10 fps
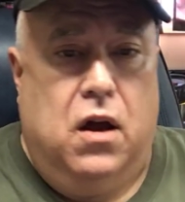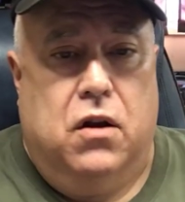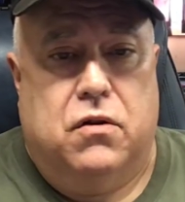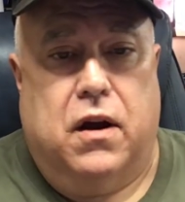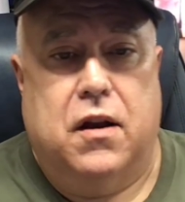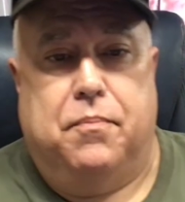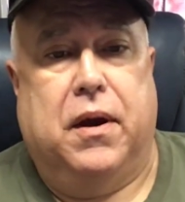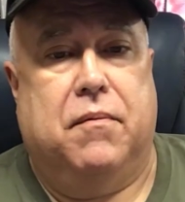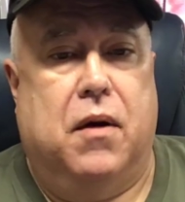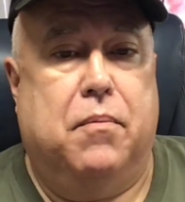trying to
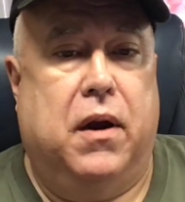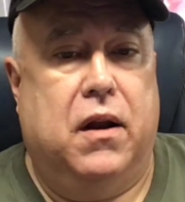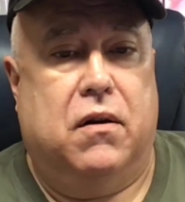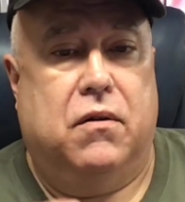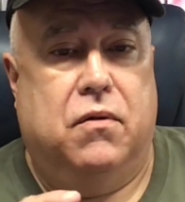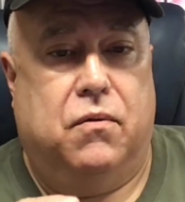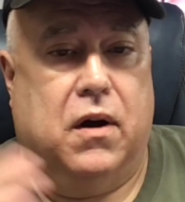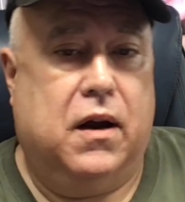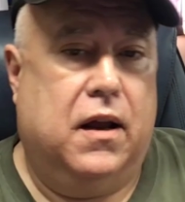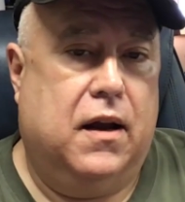pick my brain on
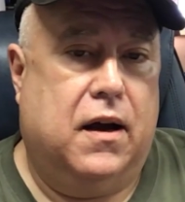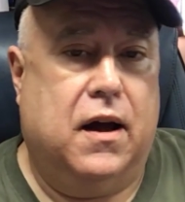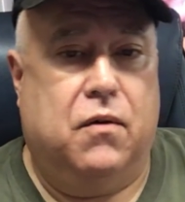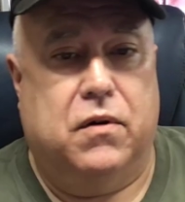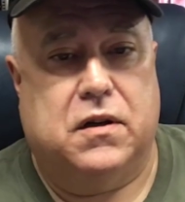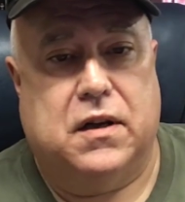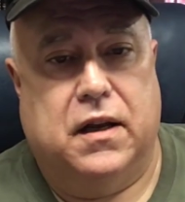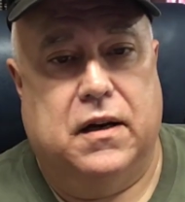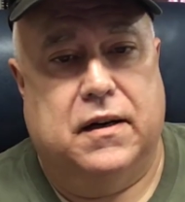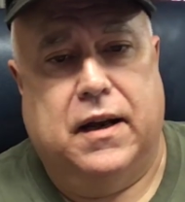what gun I like, what's
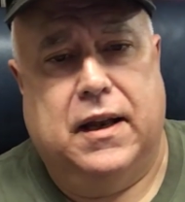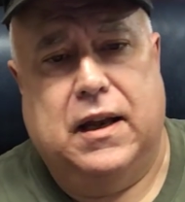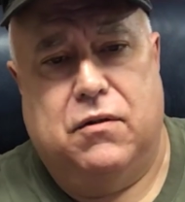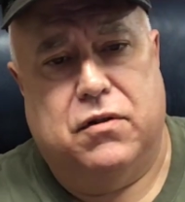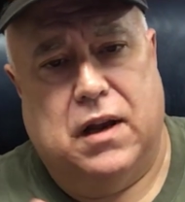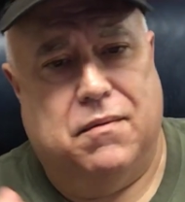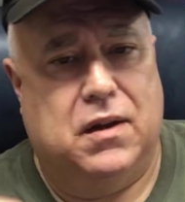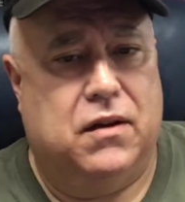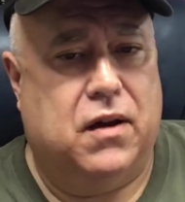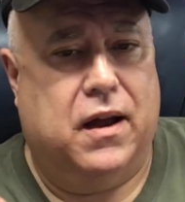gun, and he was naming
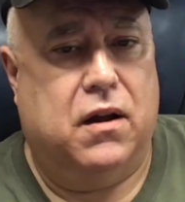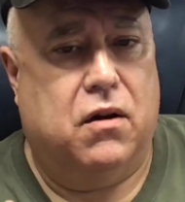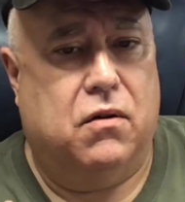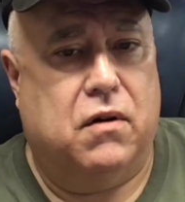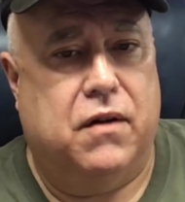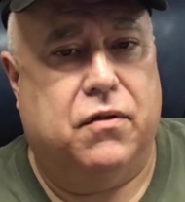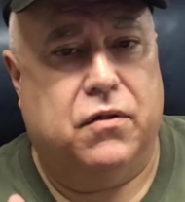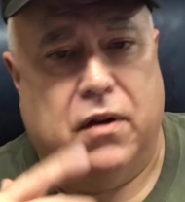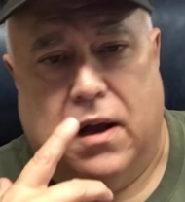these high-dollar rifles.